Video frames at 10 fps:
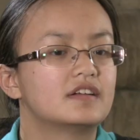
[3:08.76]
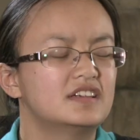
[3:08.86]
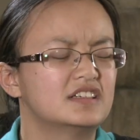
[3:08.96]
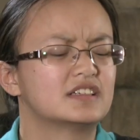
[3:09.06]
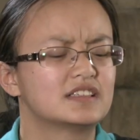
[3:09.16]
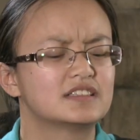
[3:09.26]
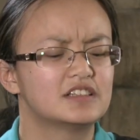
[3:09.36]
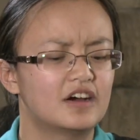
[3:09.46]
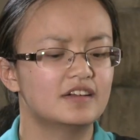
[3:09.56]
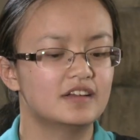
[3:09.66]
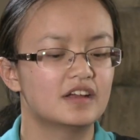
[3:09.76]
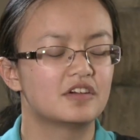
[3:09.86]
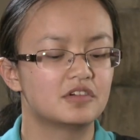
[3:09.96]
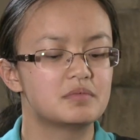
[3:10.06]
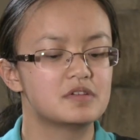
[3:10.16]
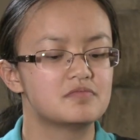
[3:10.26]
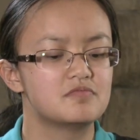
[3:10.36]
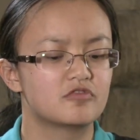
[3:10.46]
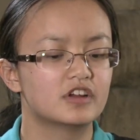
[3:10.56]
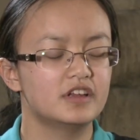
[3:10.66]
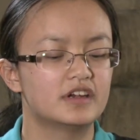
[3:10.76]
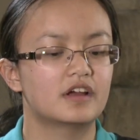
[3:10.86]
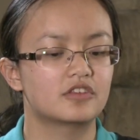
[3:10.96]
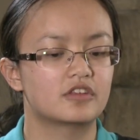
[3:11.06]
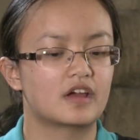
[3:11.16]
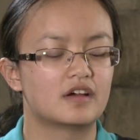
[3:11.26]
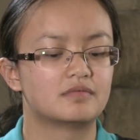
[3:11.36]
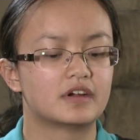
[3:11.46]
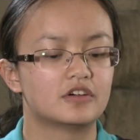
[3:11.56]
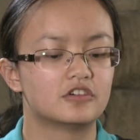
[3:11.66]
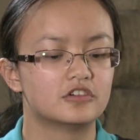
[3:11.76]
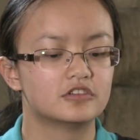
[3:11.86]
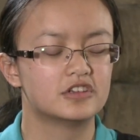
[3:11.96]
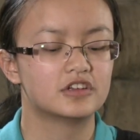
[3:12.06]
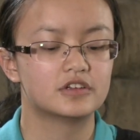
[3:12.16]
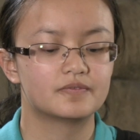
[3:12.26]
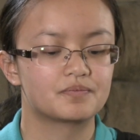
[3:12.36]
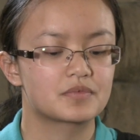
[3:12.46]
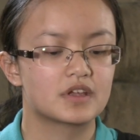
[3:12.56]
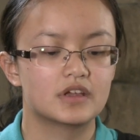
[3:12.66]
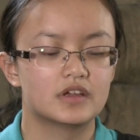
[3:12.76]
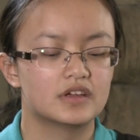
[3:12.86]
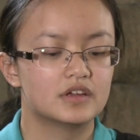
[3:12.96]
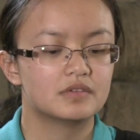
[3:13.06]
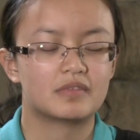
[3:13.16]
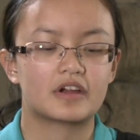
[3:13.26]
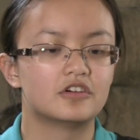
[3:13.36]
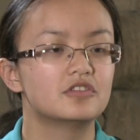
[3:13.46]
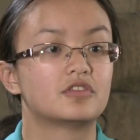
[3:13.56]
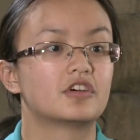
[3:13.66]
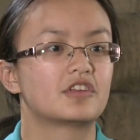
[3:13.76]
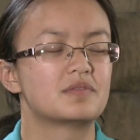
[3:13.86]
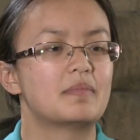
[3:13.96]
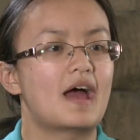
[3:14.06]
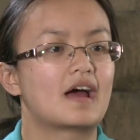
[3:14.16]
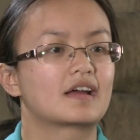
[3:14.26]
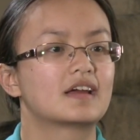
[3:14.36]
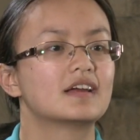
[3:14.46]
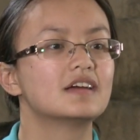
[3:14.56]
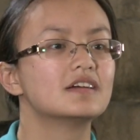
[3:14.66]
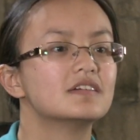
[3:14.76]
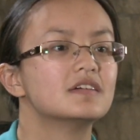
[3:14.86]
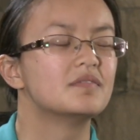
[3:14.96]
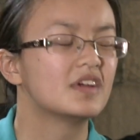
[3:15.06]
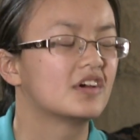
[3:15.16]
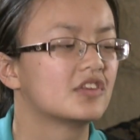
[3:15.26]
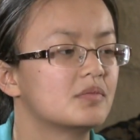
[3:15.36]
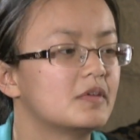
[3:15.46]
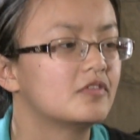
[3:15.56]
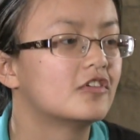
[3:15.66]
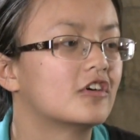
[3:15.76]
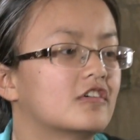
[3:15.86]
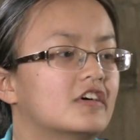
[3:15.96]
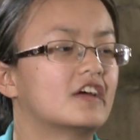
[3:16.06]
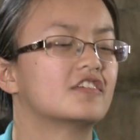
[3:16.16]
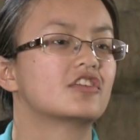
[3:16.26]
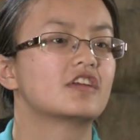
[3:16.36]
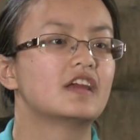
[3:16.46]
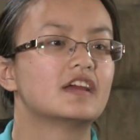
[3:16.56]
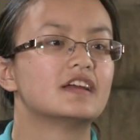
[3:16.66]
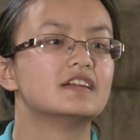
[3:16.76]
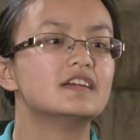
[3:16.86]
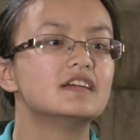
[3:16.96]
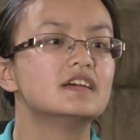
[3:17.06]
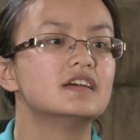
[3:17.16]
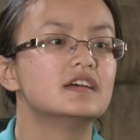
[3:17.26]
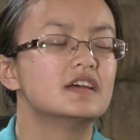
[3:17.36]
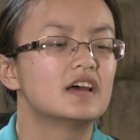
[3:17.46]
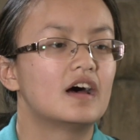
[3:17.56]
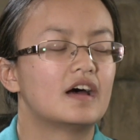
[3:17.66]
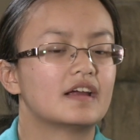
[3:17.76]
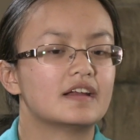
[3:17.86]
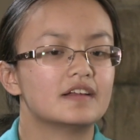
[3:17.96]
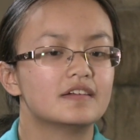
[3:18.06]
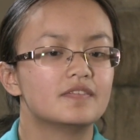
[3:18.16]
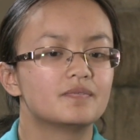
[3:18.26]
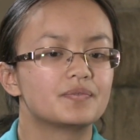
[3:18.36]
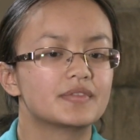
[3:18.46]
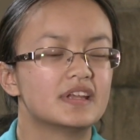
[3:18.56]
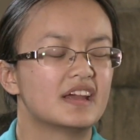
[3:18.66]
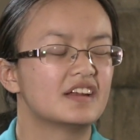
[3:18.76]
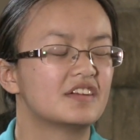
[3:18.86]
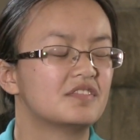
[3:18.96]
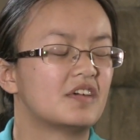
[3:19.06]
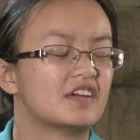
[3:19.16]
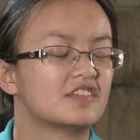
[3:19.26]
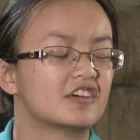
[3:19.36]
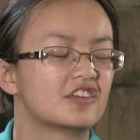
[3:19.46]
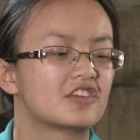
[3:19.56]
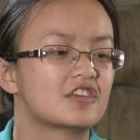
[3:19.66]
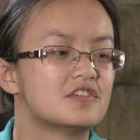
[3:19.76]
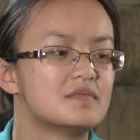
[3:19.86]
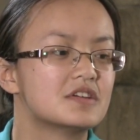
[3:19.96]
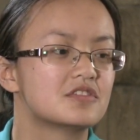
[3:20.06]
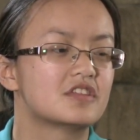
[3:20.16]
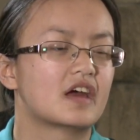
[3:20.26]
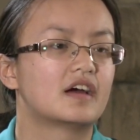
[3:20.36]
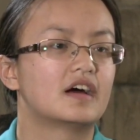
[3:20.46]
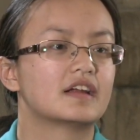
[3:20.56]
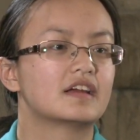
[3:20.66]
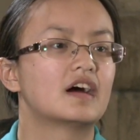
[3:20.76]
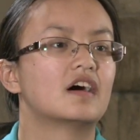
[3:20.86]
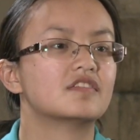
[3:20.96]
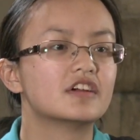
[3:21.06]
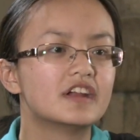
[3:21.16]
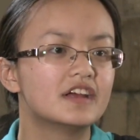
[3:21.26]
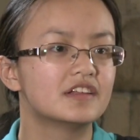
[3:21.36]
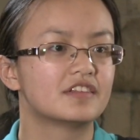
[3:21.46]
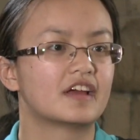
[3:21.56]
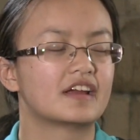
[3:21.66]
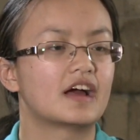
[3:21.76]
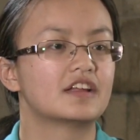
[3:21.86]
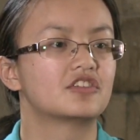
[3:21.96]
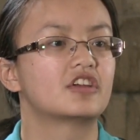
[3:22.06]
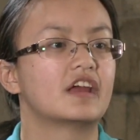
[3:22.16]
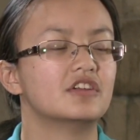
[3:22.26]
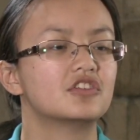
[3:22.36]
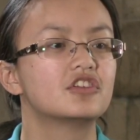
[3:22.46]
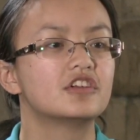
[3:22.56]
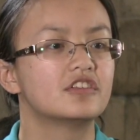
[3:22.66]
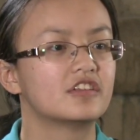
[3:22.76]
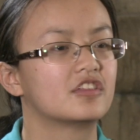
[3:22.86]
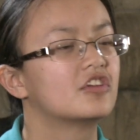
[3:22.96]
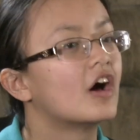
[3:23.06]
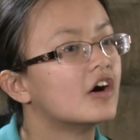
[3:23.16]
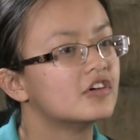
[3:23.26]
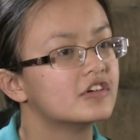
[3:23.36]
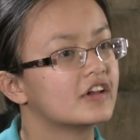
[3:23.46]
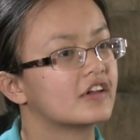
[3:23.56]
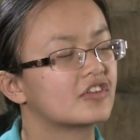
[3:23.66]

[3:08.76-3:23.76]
huh, God, it would be really nice to have my old voice back. Because before, when I was a kid, I hated my voice so much that I covered it. Like, I changed the tone and the